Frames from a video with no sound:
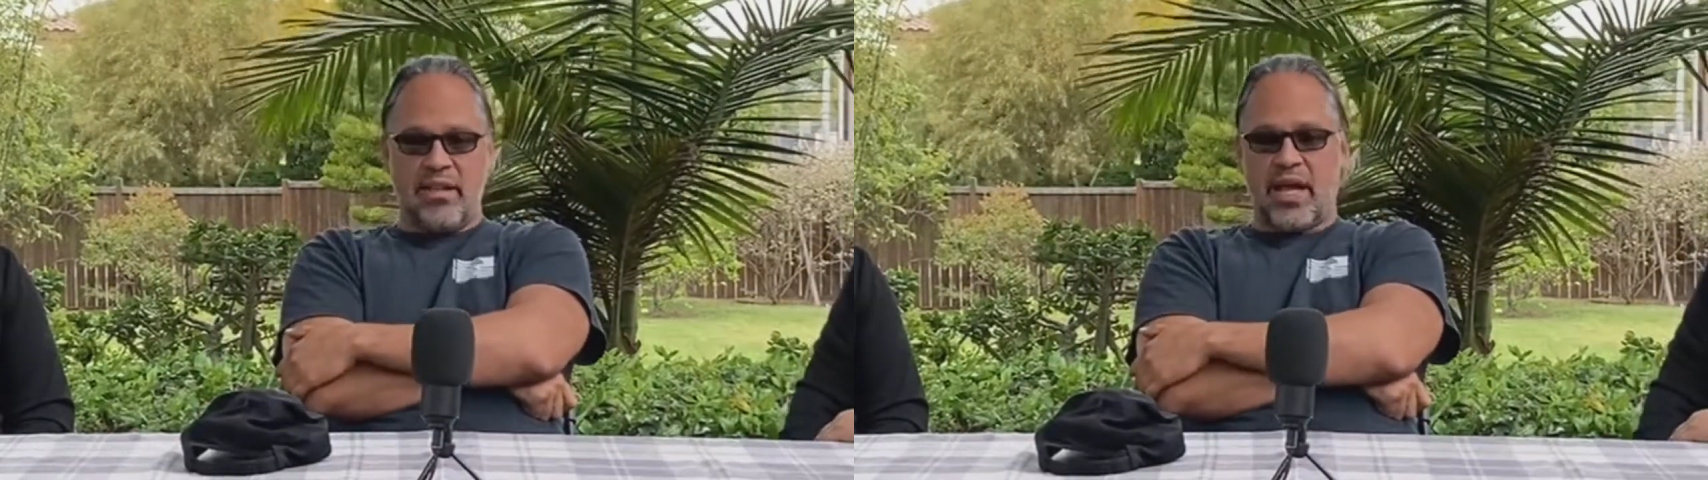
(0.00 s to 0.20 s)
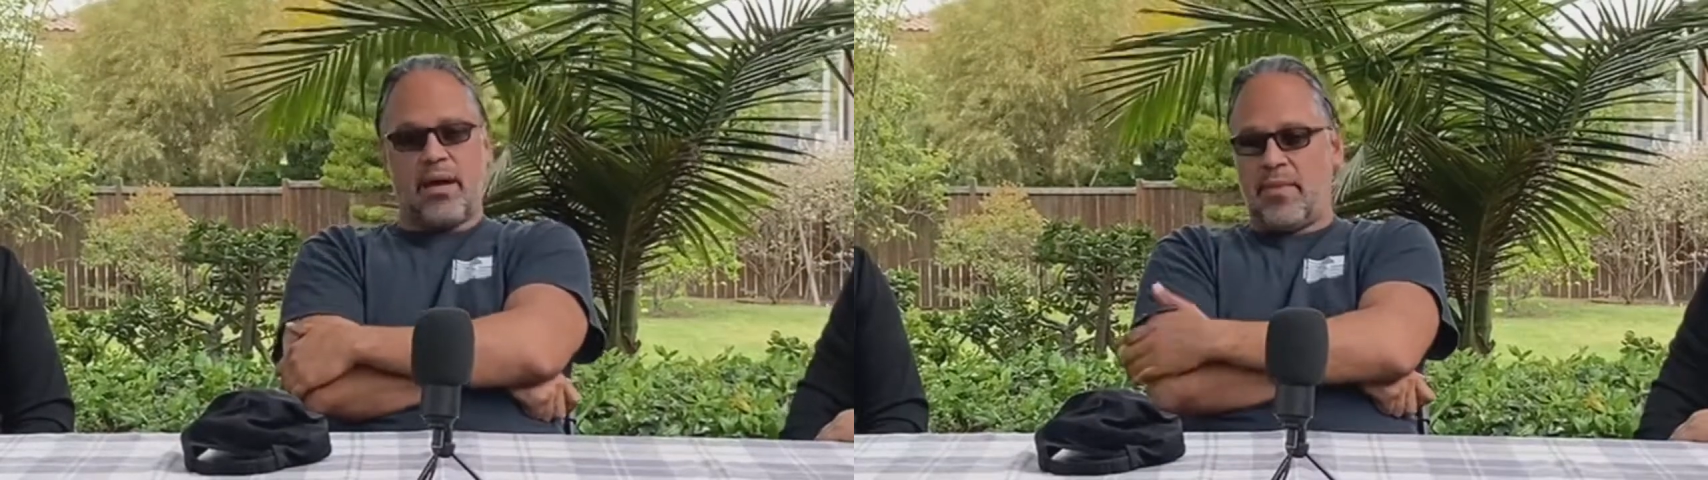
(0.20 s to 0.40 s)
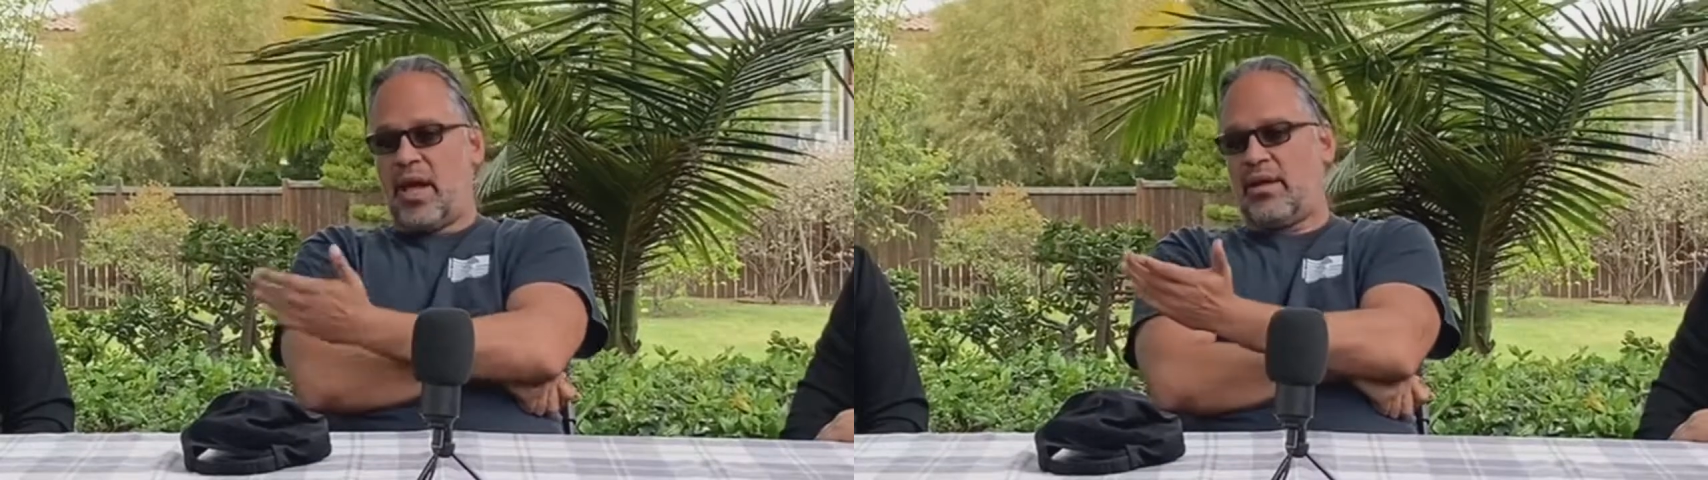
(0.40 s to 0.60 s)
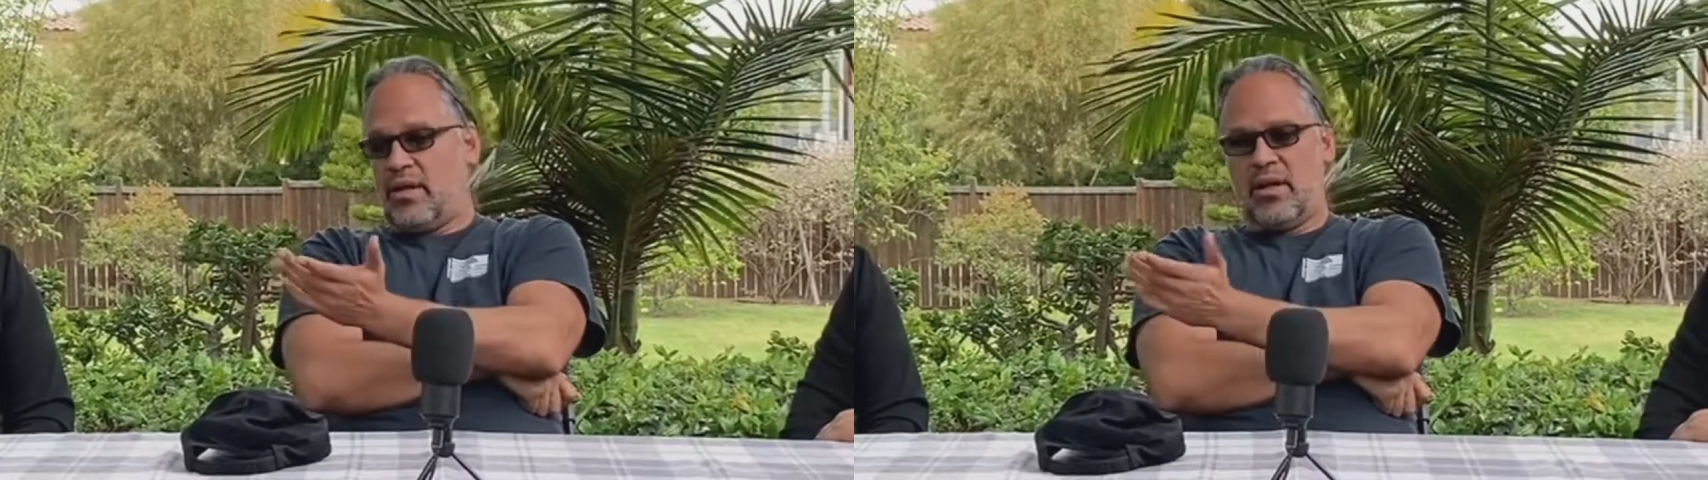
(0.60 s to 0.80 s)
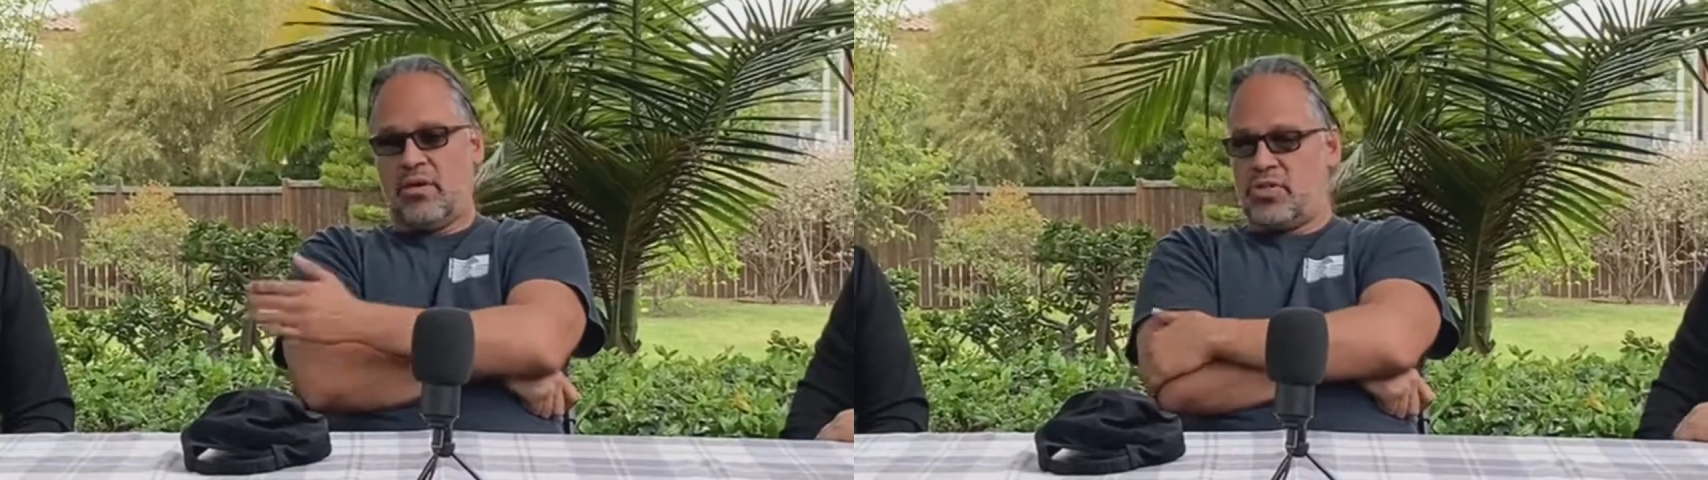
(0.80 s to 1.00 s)
Like, I'm not,
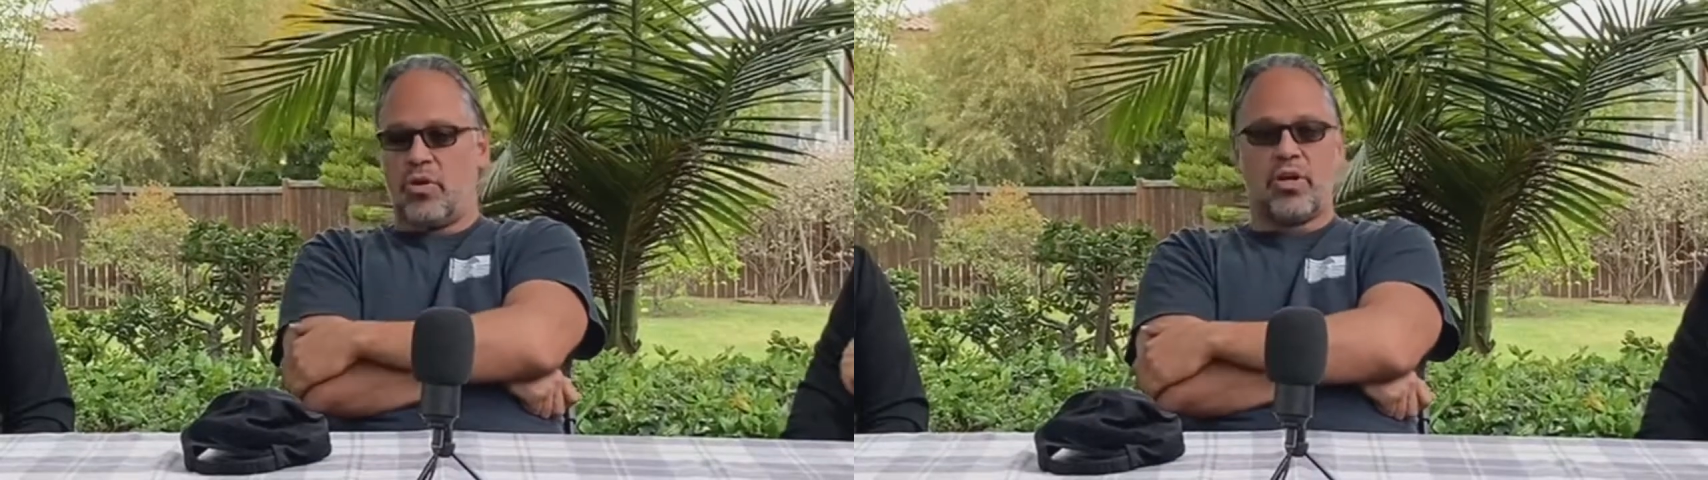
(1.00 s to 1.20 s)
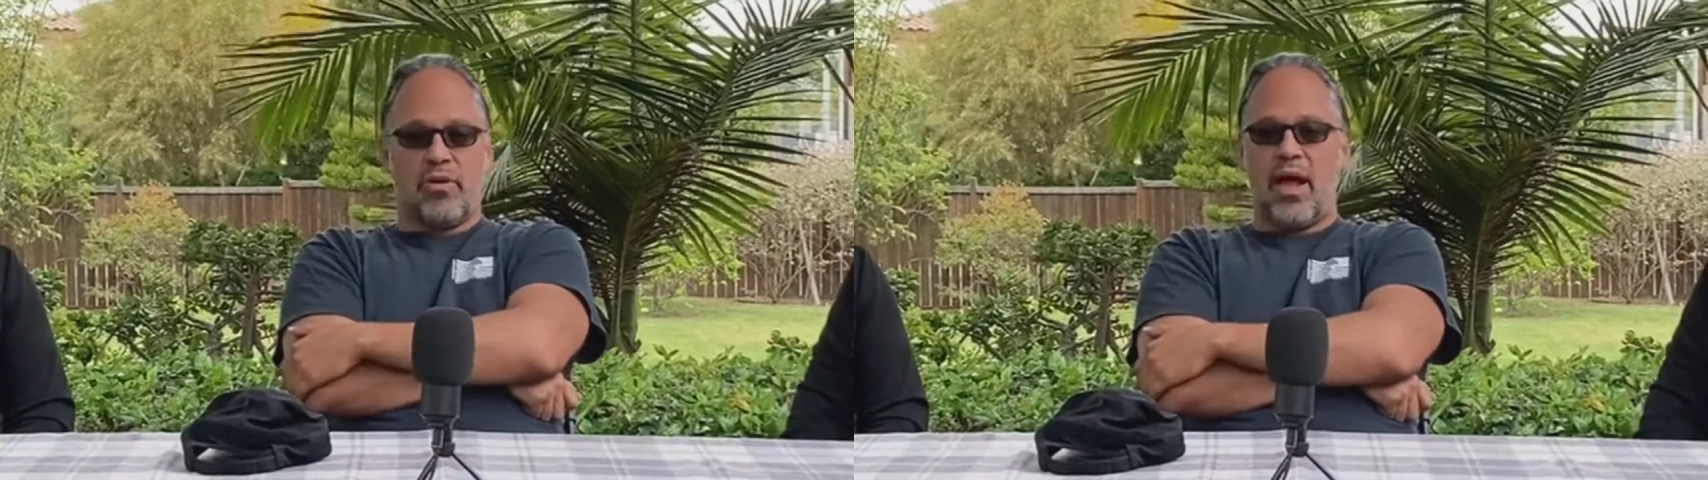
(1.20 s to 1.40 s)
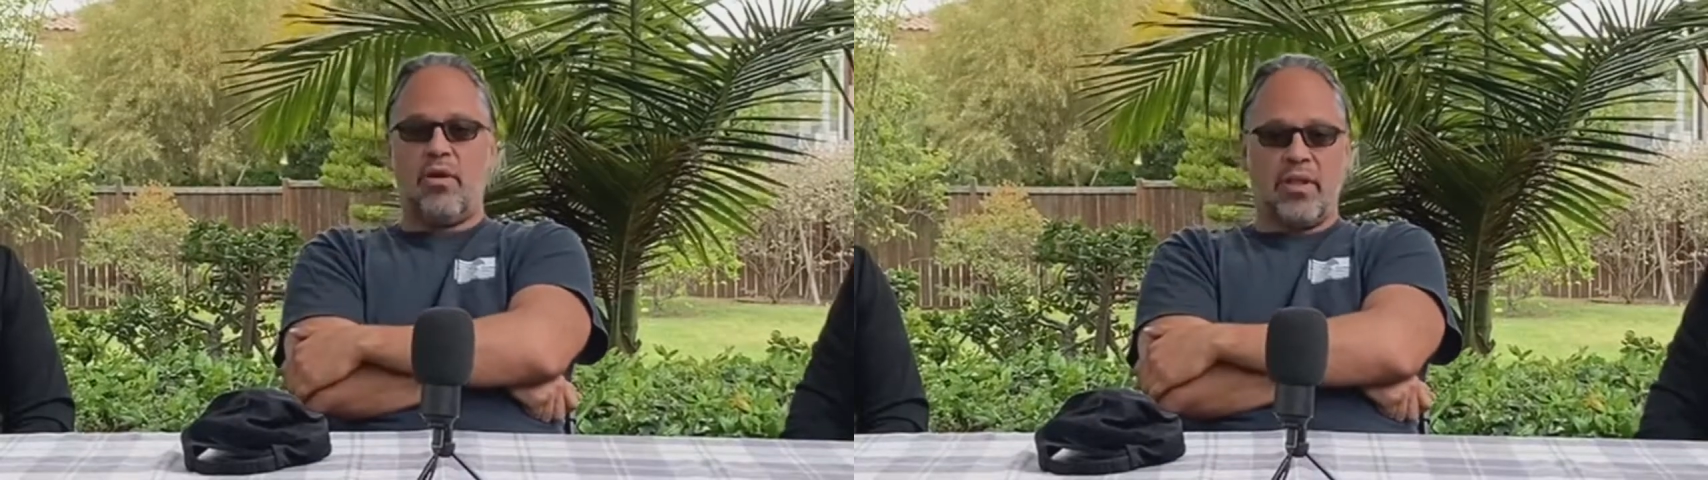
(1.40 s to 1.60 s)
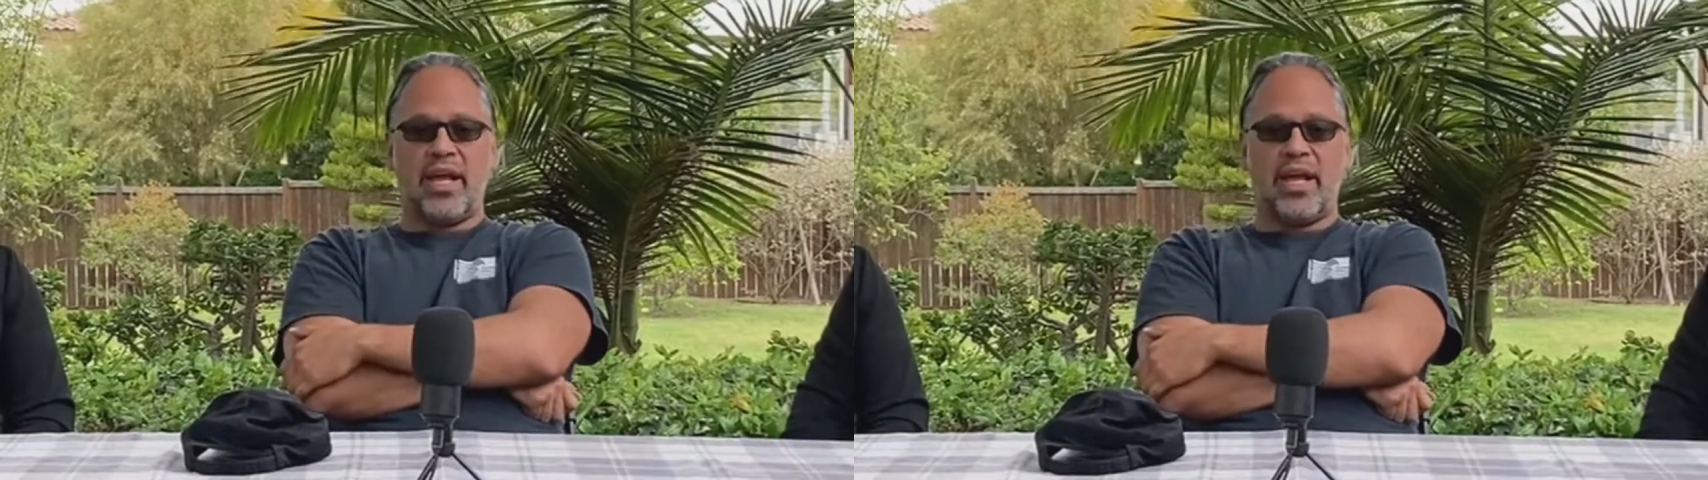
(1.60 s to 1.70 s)
joking around. Like,